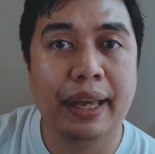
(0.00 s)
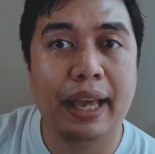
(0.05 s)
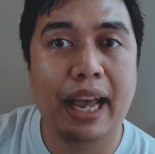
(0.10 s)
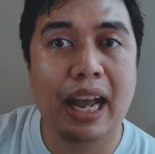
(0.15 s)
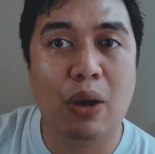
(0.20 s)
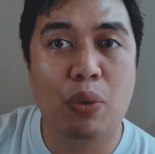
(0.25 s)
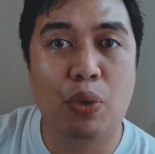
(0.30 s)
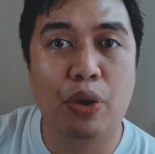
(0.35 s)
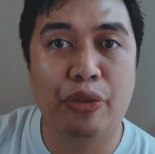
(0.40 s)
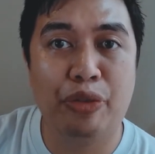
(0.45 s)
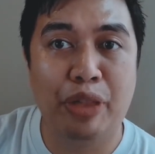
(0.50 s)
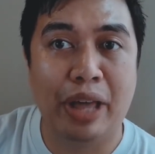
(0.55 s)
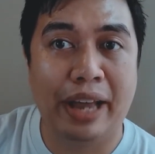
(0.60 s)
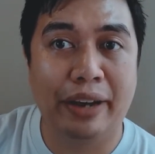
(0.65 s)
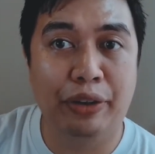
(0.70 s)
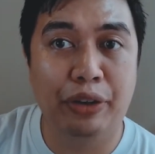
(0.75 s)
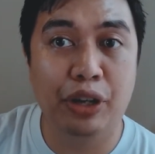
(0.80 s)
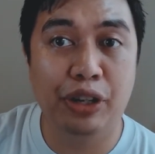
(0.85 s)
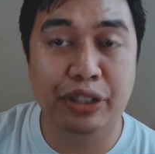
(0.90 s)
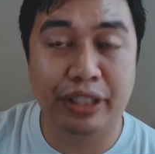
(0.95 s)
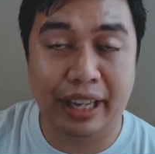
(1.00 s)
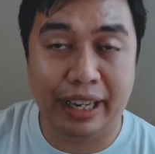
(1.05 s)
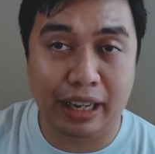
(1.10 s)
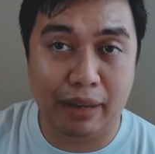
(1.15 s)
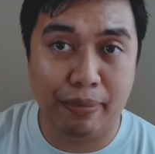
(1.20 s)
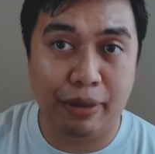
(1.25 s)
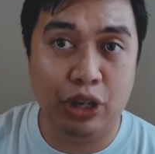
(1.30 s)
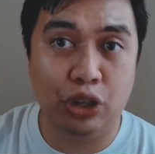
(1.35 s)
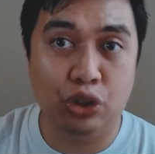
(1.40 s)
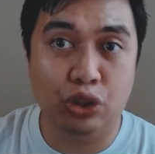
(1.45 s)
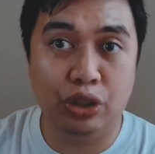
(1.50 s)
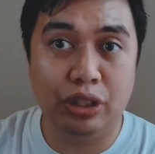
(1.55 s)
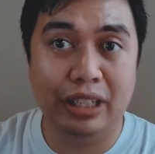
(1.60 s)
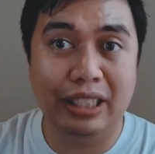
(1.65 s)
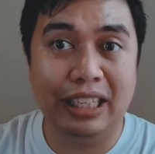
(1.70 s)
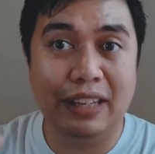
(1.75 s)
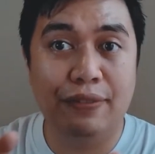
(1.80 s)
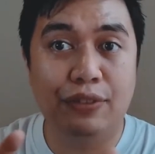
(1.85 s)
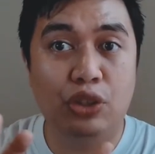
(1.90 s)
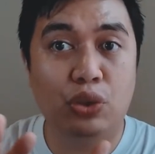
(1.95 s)
And what that does, like I mentioned, it
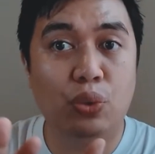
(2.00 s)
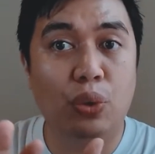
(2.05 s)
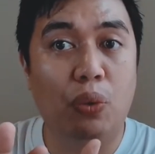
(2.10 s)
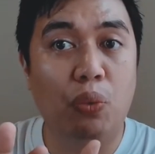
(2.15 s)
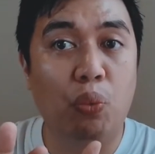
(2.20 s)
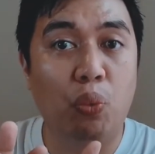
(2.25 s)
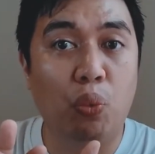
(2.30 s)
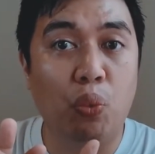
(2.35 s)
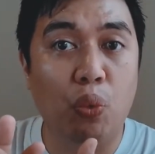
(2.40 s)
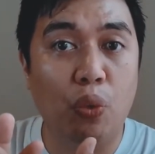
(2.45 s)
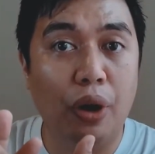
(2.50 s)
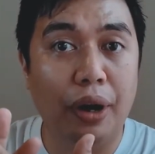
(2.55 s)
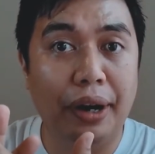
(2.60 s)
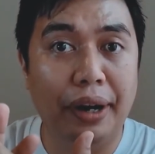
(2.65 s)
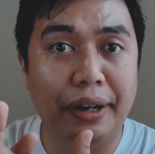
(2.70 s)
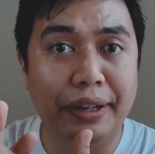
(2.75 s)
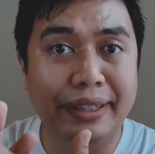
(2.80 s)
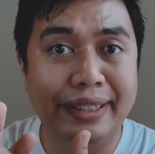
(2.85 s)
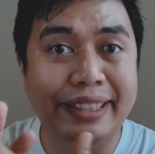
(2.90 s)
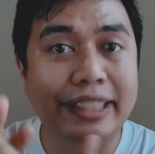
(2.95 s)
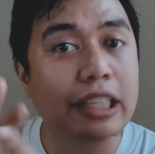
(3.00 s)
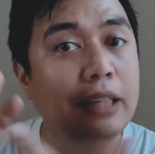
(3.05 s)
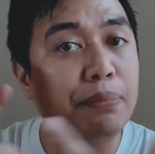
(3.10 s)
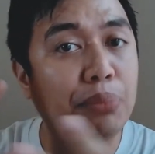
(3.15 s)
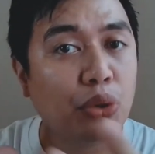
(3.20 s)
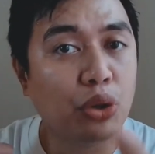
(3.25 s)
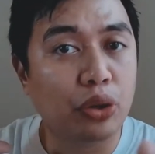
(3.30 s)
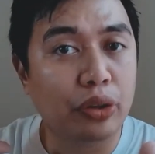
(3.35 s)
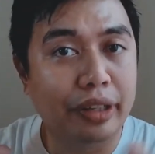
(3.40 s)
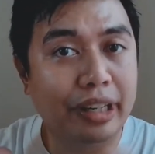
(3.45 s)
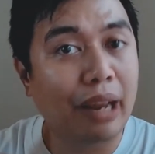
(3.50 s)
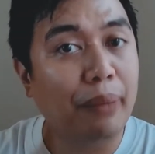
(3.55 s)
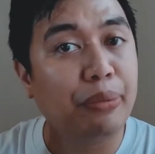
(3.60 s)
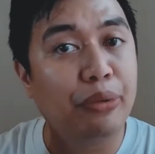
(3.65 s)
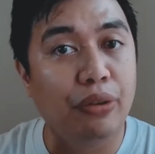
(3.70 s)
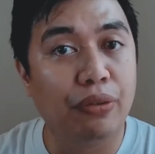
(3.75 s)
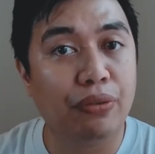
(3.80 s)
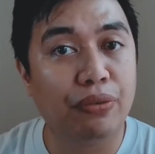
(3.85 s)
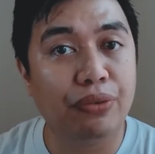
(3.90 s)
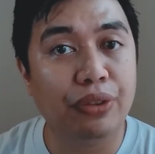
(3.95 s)
gives you a deeper depth
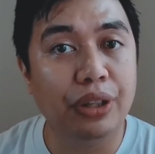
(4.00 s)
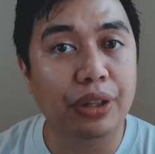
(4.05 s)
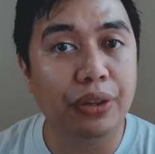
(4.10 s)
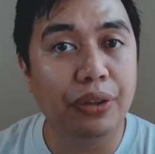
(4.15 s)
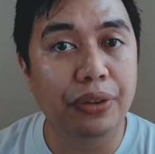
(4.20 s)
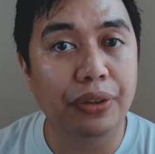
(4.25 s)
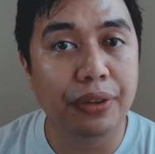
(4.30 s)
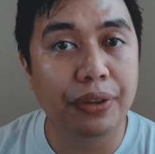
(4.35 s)
of field.